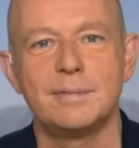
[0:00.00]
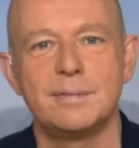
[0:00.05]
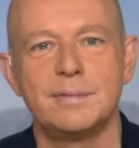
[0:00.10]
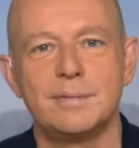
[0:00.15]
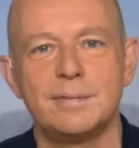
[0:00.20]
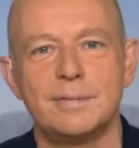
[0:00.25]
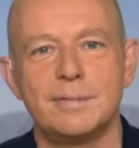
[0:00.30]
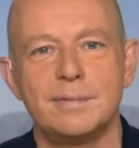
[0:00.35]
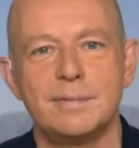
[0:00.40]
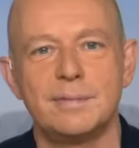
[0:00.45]

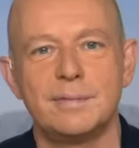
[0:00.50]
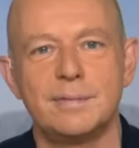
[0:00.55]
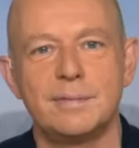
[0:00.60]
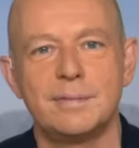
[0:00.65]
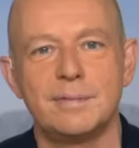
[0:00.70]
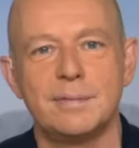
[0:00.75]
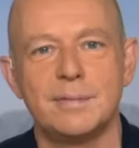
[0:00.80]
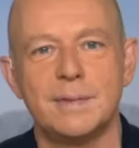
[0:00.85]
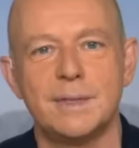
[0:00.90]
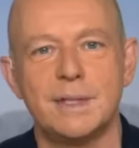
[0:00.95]

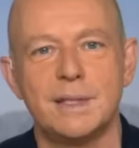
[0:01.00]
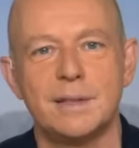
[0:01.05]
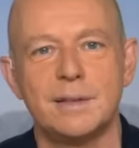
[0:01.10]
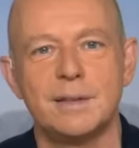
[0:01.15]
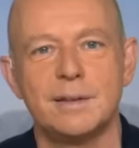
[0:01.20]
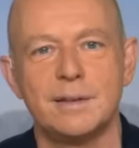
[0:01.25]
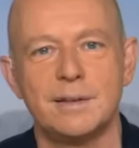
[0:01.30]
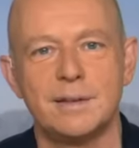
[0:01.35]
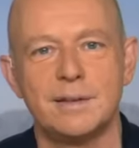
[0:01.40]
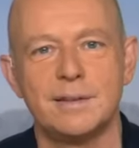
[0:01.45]

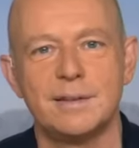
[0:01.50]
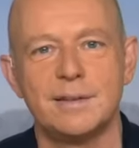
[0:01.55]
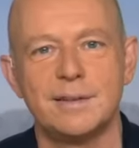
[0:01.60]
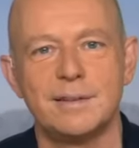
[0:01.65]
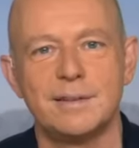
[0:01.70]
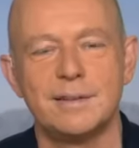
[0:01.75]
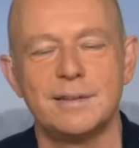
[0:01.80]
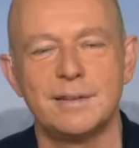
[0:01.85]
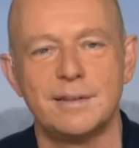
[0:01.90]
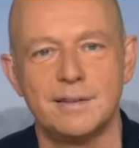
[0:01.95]

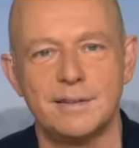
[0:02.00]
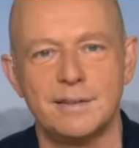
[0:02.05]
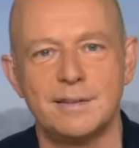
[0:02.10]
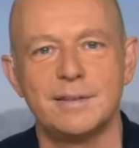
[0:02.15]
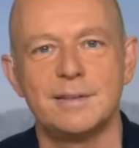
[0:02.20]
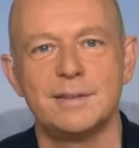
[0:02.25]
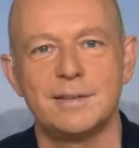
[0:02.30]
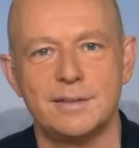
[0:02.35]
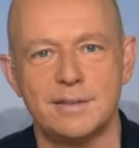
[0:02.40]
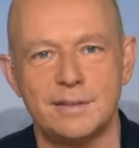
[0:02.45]

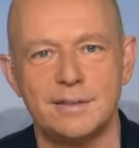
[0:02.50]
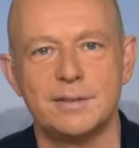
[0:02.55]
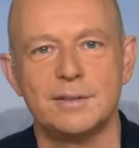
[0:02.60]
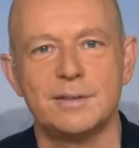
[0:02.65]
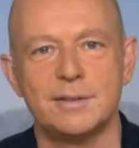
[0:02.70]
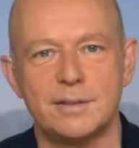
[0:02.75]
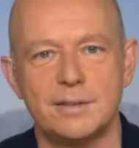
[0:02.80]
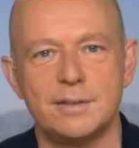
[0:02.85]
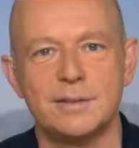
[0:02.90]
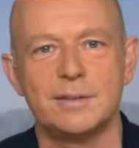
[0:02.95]

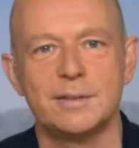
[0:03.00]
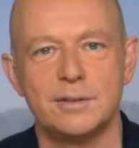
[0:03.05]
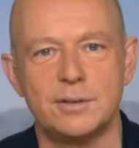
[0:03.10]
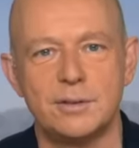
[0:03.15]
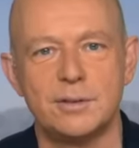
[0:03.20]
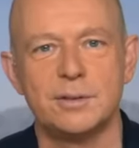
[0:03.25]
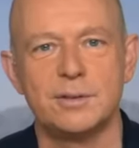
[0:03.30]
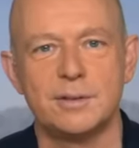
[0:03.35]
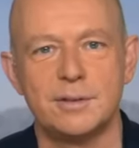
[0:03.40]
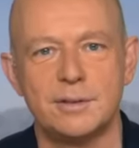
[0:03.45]

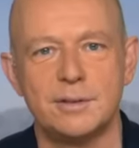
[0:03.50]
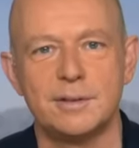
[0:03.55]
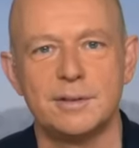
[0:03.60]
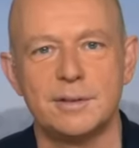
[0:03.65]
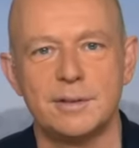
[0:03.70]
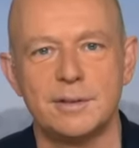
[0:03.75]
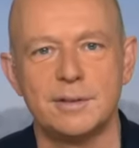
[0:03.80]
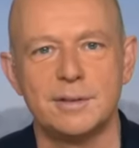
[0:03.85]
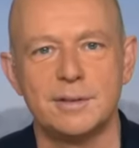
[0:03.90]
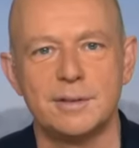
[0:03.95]

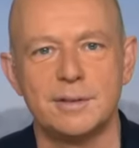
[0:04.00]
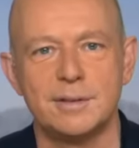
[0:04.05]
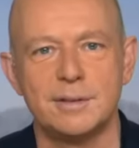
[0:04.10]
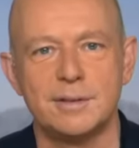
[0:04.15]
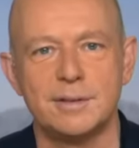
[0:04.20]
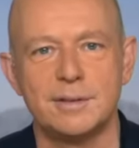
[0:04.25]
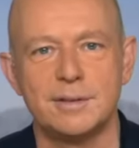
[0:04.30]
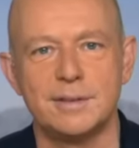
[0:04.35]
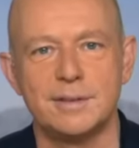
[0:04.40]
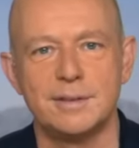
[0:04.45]

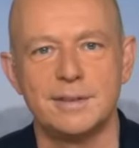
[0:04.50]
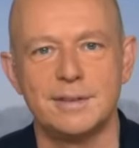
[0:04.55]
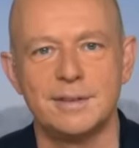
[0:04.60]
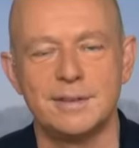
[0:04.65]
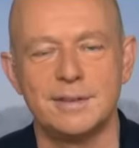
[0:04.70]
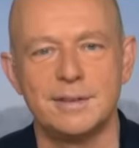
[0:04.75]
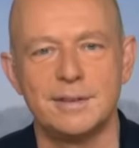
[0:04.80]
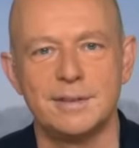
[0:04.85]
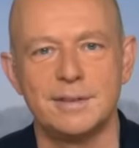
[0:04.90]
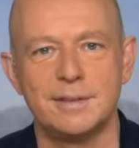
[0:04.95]

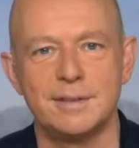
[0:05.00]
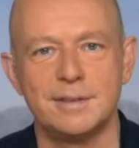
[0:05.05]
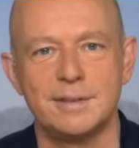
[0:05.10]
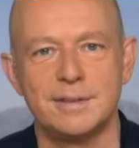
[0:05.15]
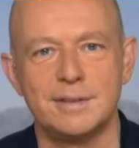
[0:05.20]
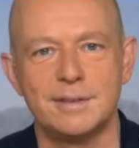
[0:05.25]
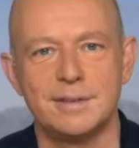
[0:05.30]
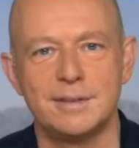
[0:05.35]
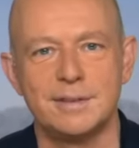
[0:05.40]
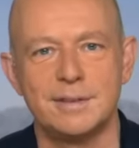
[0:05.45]

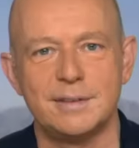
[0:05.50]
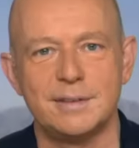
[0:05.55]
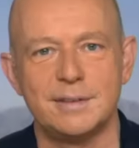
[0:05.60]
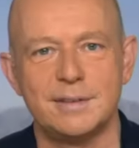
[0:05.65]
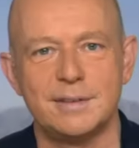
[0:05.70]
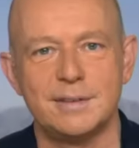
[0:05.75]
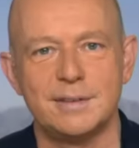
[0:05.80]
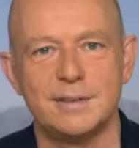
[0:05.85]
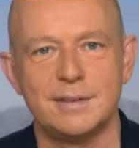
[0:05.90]
This person isn't speaking.